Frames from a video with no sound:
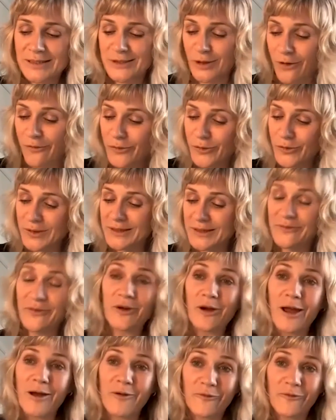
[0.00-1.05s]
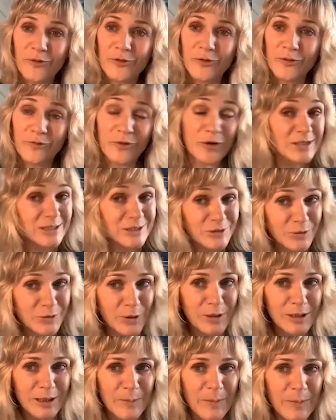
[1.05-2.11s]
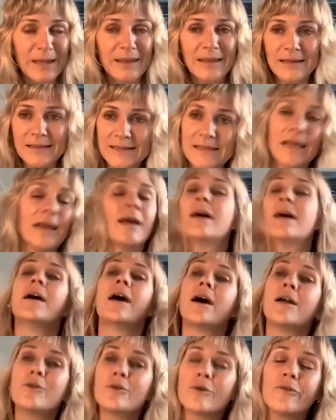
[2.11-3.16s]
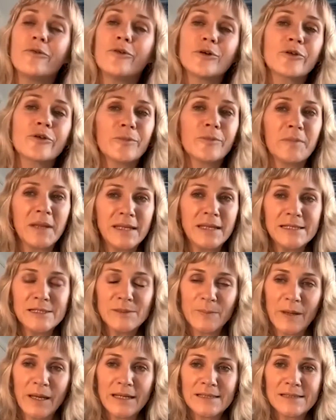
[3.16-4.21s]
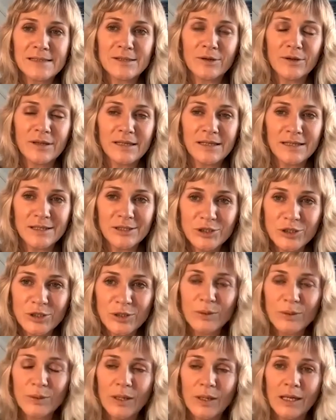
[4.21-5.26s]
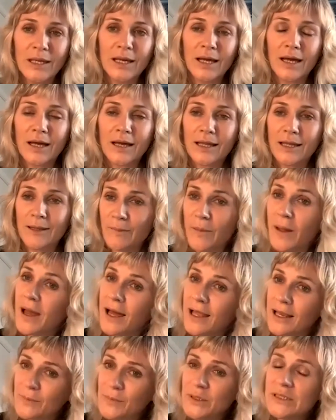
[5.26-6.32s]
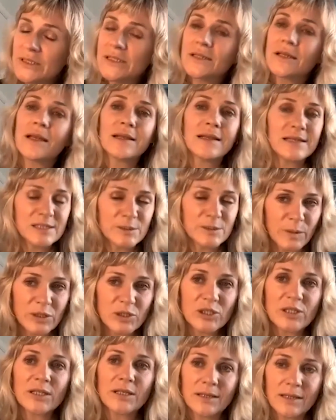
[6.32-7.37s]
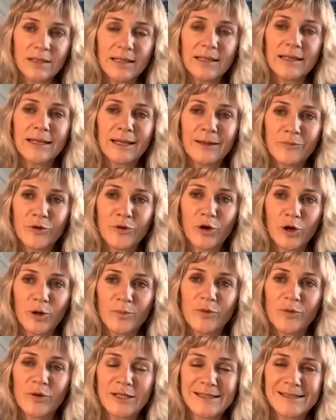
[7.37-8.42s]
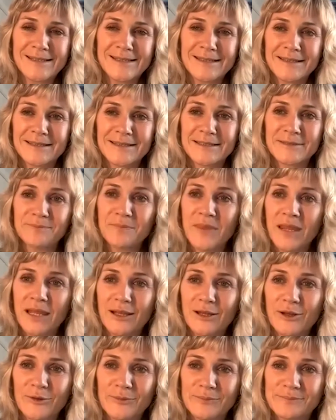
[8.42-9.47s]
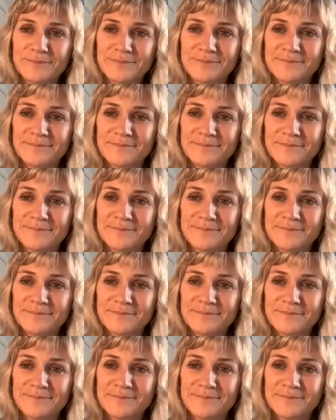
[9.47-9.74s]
So I feel very strongly about this. I look forward to many debates on the issue in Parliament and especially in the lead up to COP26. Thank you.